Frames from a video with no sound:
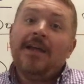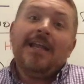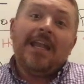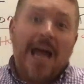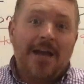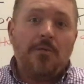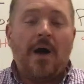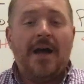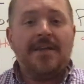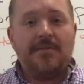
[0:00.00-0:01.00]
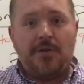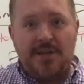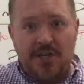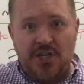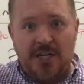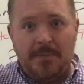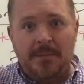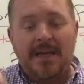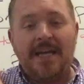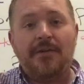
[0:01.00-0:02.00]
Likewise, if we see
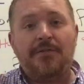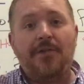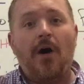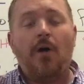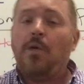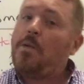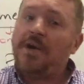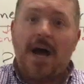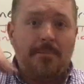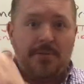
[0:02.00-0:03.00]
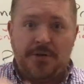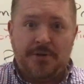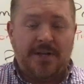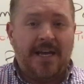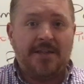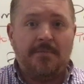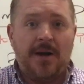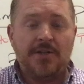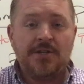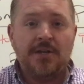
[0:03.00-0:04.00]
GDP begin to fall where we're not producing as
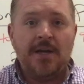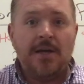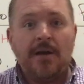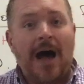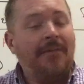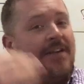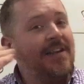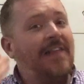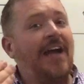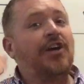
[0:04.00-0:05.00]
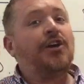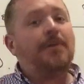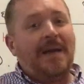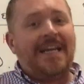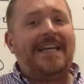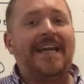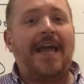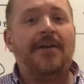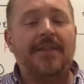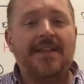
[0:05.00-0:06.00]
much, obviously that could be an
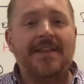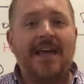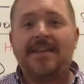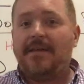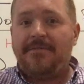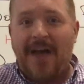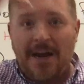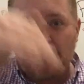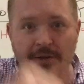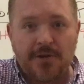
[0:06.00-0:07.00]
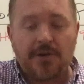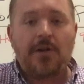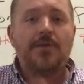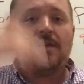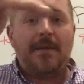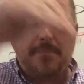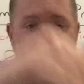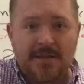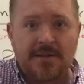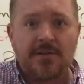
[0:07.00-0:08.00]
indicator that says that factories are closing, that
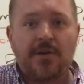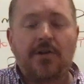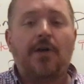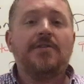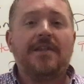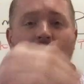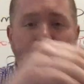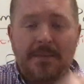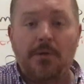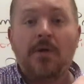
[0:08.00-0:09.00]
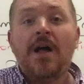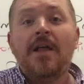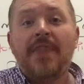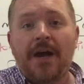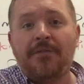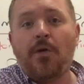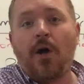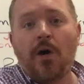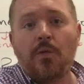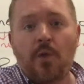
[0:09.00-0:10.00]
businesses are closing, that people
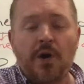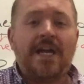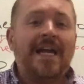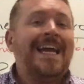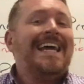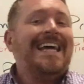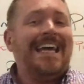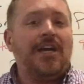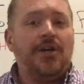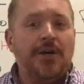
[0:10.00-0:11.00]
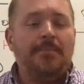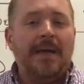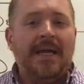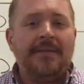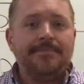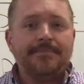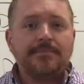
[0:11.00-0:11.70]
therefore aren't working. It could be